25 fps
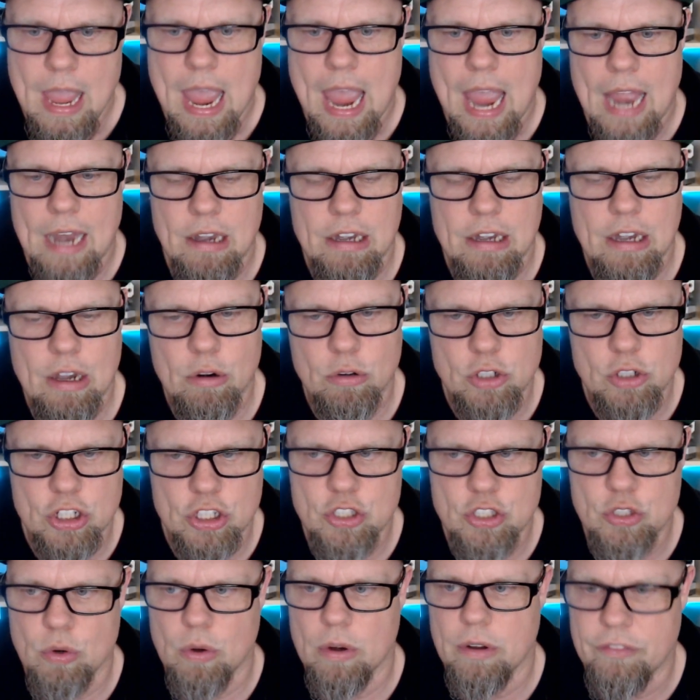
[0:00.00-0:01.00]
and, you know,
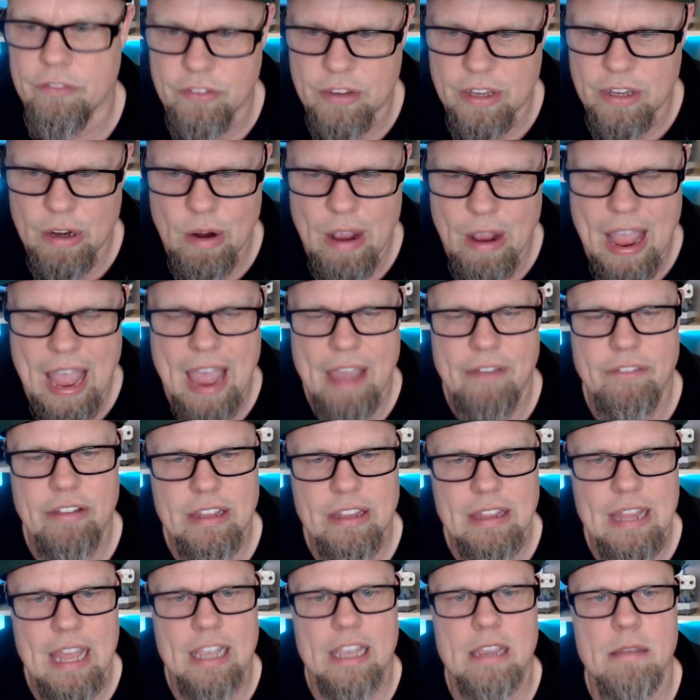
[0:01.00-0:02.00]
just sort of, you know,
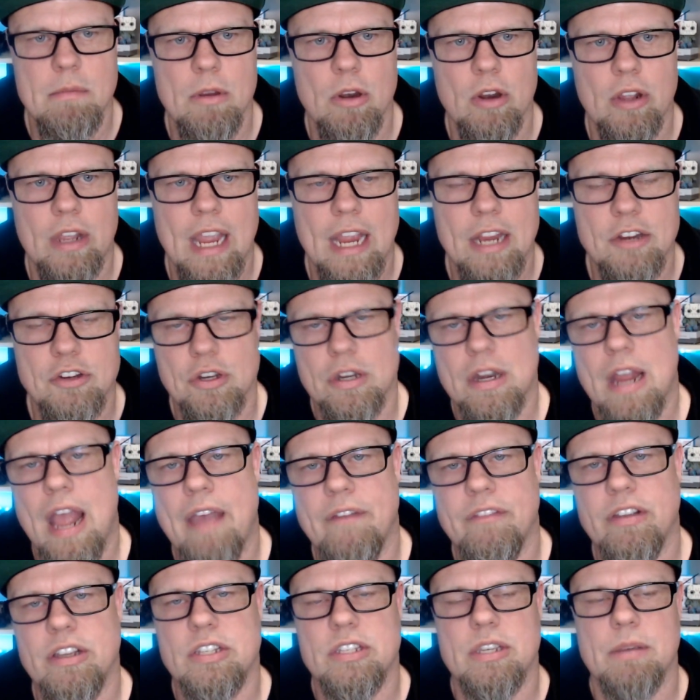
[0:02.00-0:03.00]
having that communication,
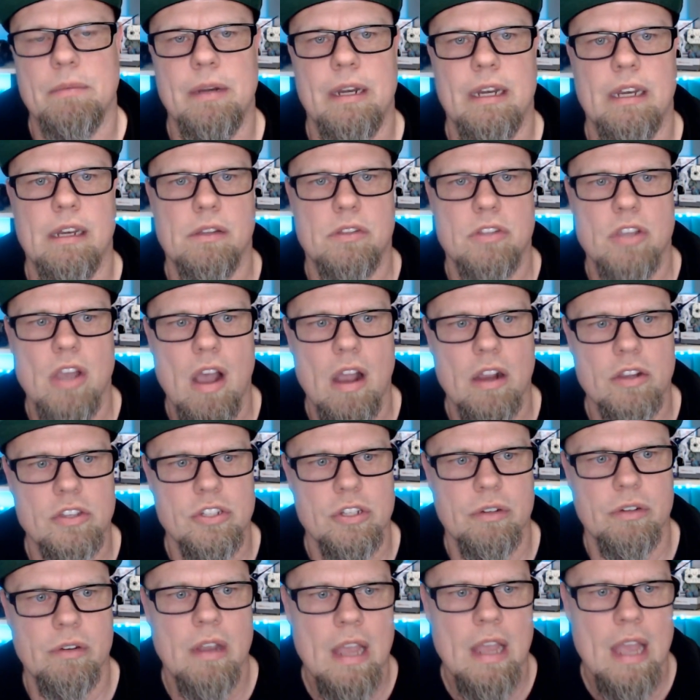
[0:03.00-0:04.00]
having somebody to talk to.